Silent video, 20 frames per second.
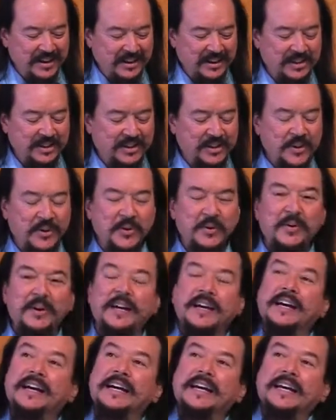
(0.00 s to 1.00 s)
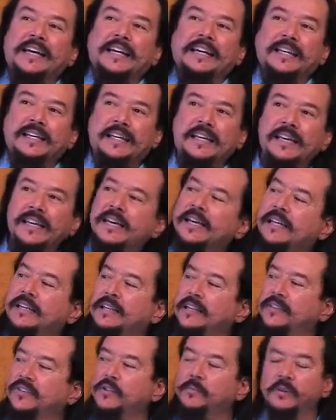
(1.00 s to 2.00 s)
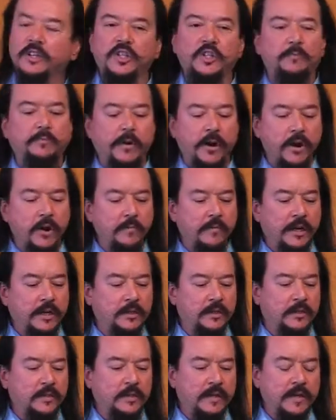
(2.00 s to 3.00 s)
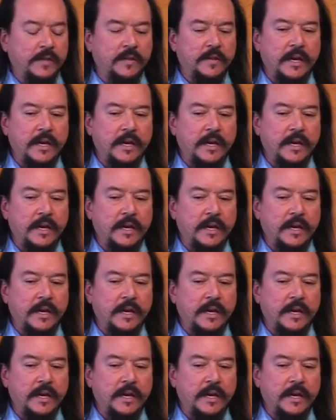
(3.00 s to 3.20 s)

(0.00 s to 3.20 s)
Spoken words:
So he did some experiments,